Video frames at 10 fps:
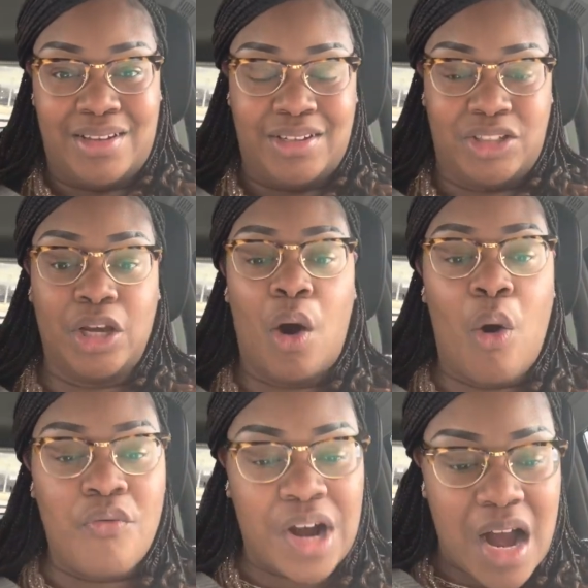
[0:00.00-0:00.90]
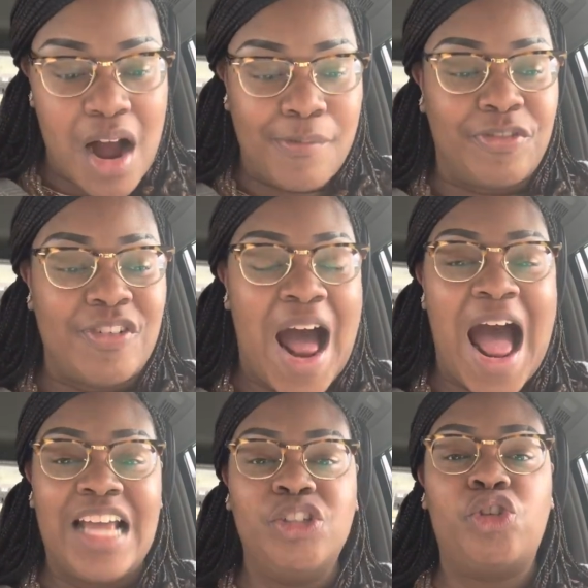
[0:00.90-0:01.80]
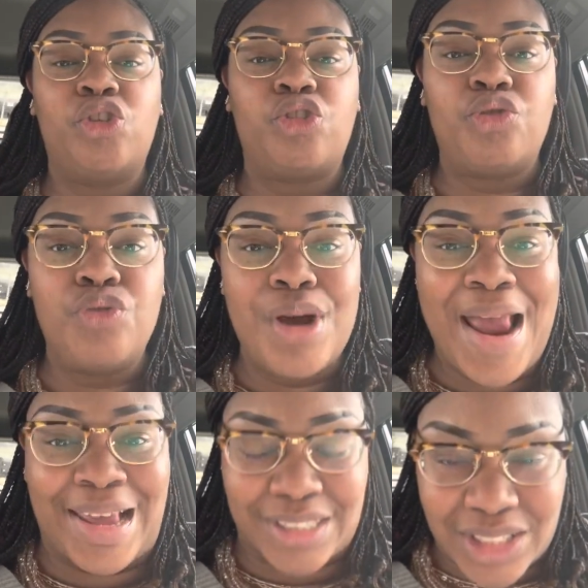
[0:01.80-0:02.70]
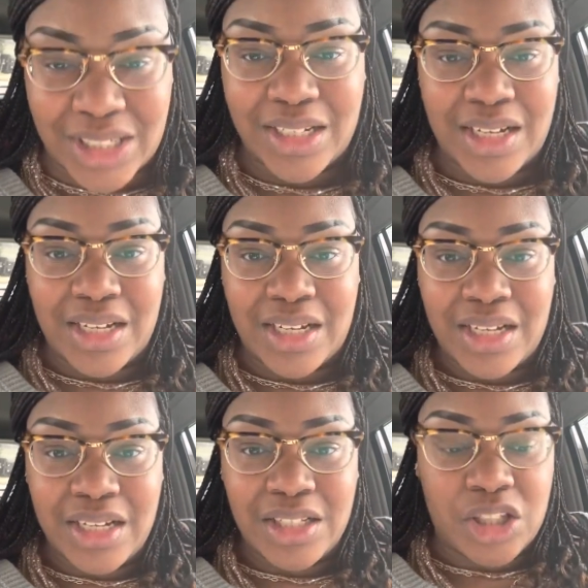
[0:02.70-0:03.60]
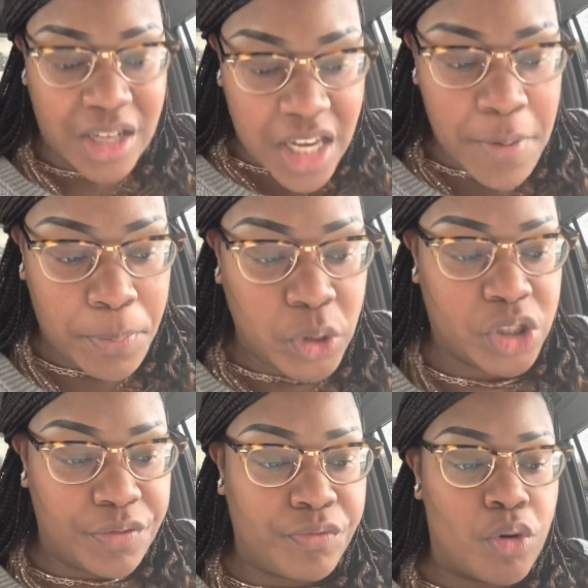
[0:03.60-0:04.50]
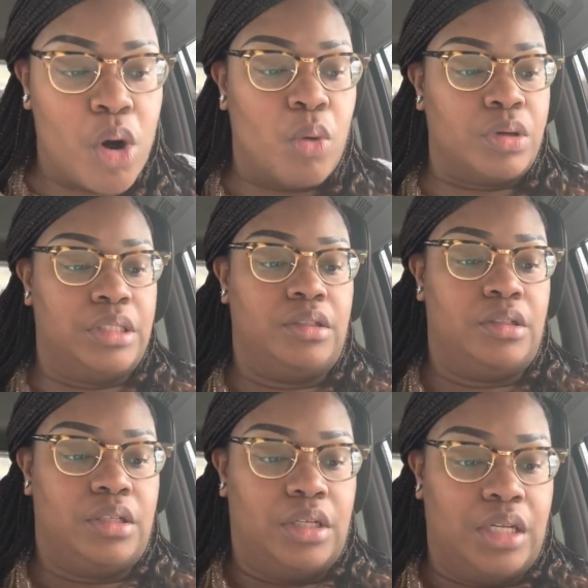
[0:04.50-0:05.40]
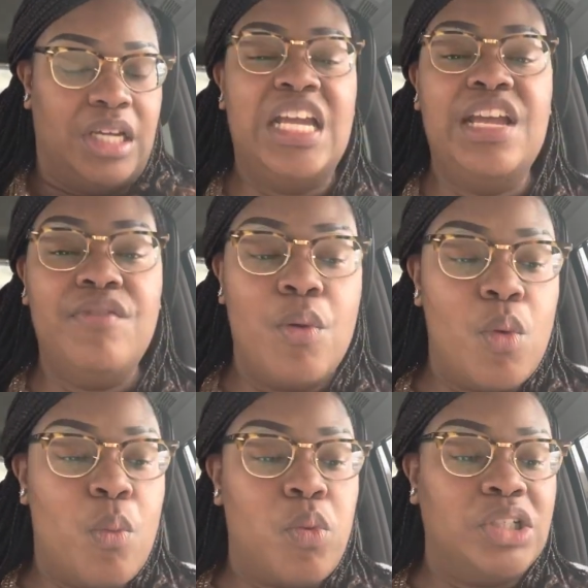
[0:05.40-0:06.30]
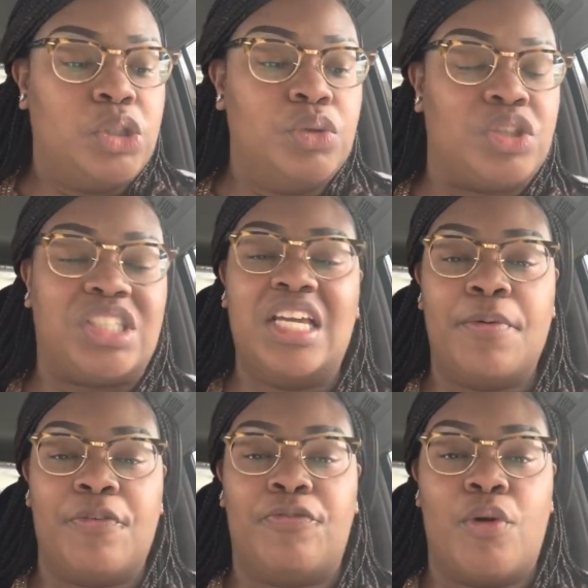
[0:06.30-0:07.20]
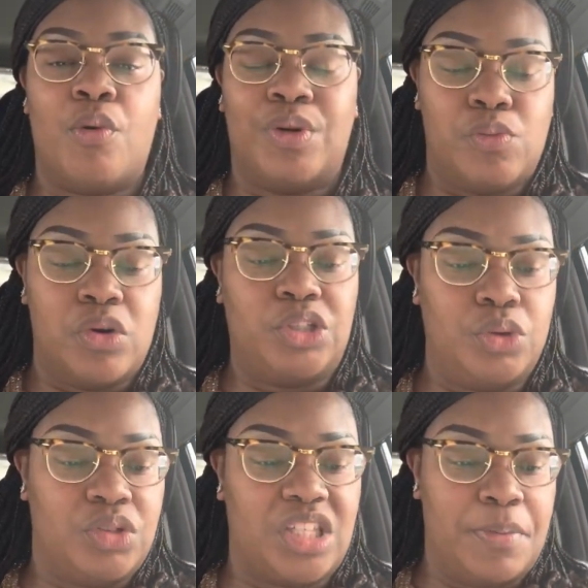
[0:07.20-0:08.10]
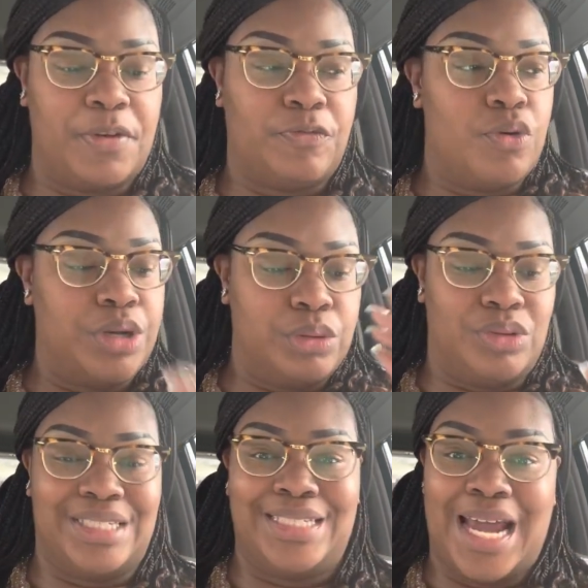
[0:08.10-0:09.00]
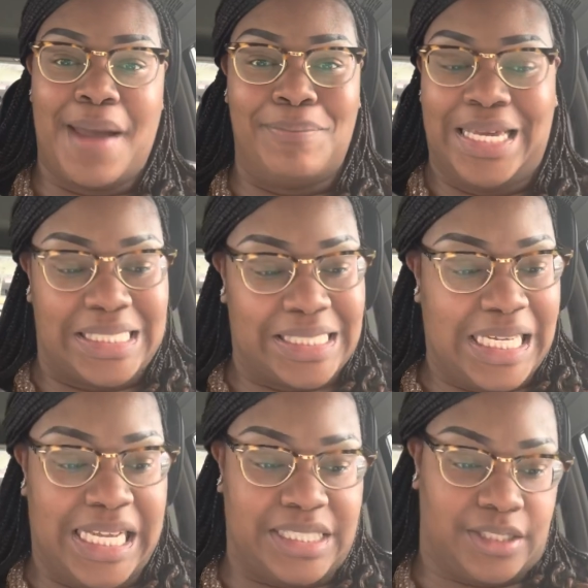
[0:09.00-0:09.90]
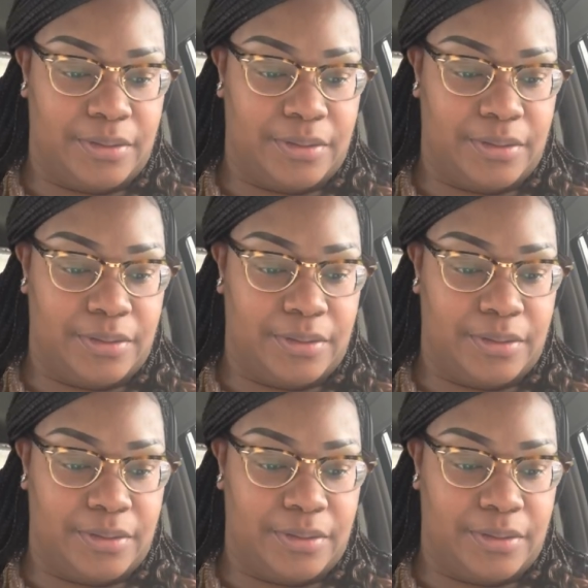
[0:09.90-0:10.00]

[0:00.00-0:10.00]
to overcome, find strength to keep pushing forward. Even with what you see before, when what you see before you does not make sense.